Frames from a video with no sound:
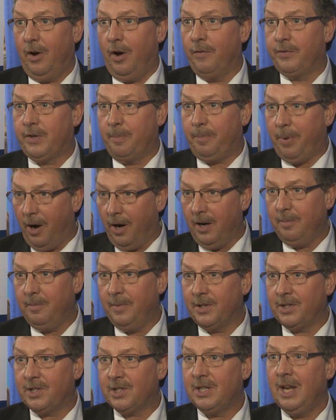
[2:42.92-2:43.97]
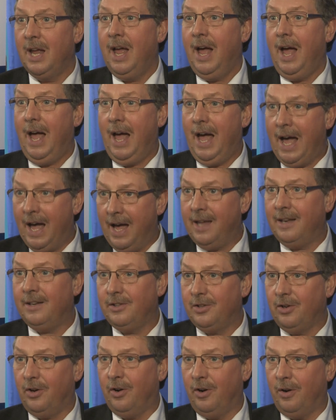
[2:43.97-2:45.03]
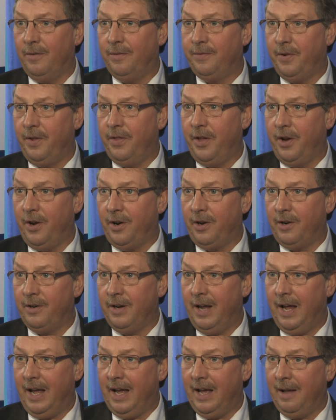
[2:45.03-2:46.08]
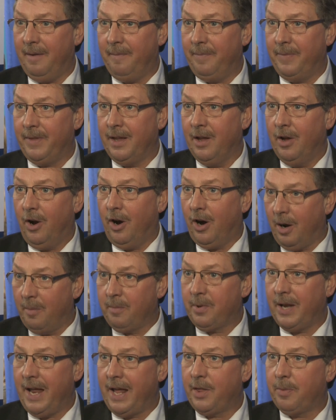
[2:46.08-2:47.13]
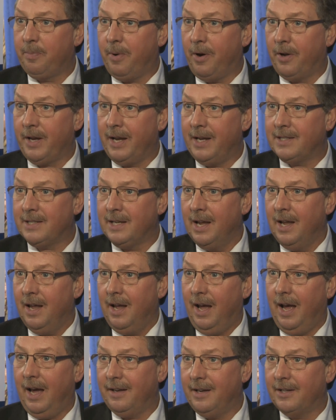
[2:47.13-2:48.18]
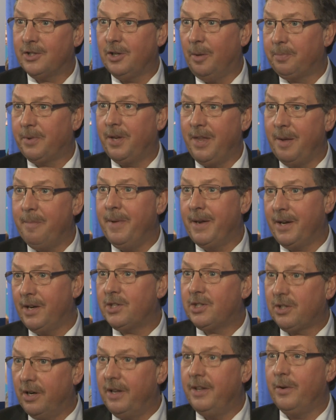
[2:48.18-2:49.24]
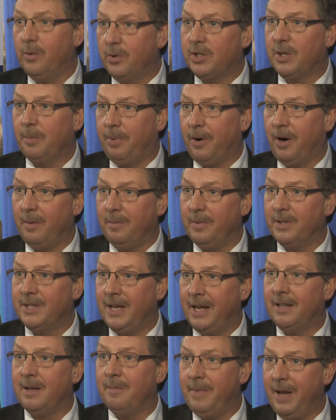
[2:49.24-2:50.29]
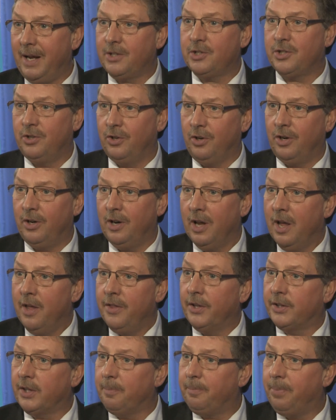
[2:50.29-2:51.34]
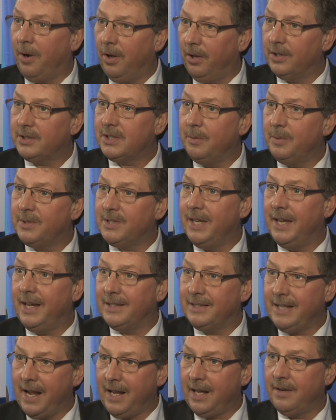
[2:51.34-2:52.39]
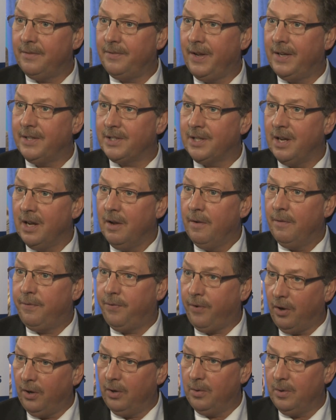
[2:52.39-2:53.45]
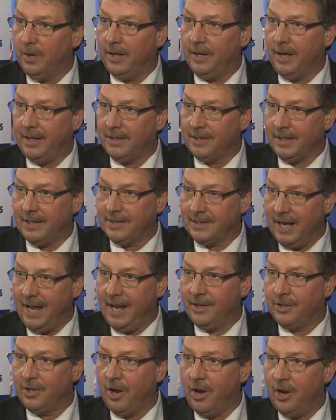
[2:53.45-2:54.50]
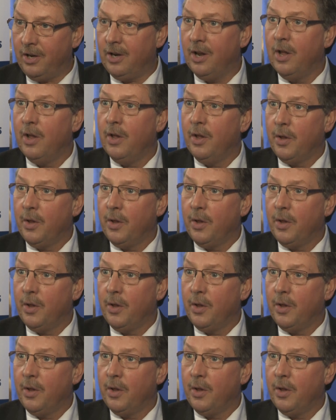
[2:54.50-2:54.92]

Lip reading: of departments and of their arm's length bodies, and it's up to the Minister in those departments then to make sure that the policy which the Executive has laid down,